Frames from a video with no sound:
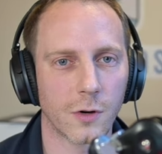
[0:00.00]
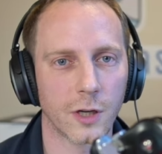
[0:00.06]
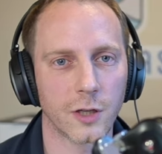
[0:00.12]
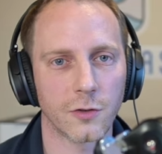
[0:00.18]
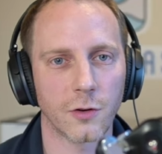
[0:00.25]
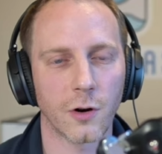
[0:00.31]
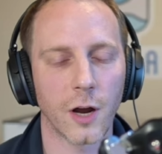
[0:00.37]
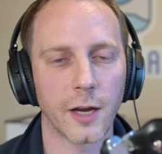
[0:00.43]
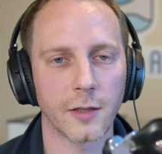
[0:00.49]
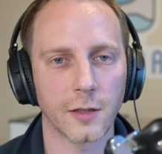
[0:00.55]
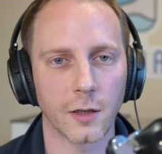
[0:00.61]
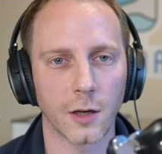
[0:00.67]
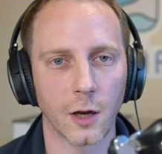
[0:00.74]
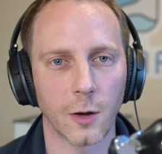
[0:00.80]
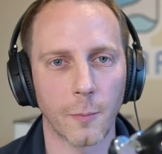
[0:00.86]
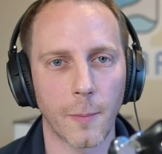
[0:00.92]
I tried to
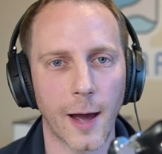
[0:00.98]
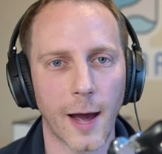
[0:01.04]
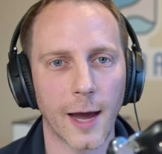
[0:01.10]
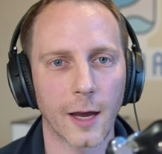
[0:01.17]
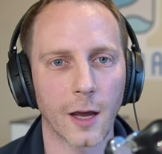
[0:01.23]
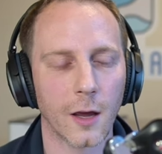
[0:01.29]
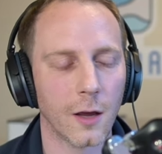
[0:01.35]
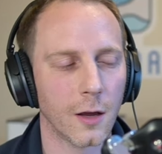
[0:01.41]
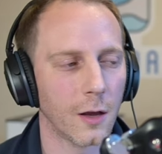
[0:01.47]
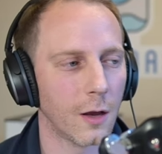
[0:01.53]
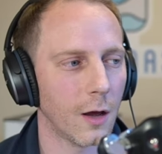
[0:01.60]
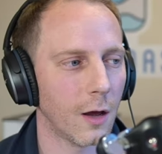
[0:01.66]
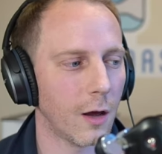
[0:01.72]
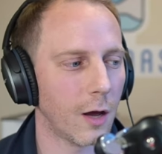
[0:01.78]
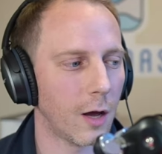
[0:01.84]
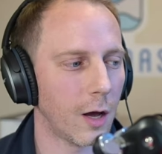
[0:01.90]
go back
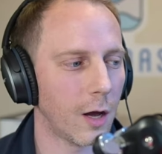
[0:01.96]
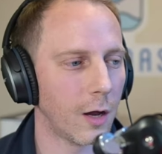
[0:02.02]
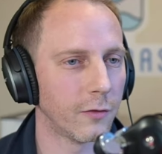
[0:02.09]
uh,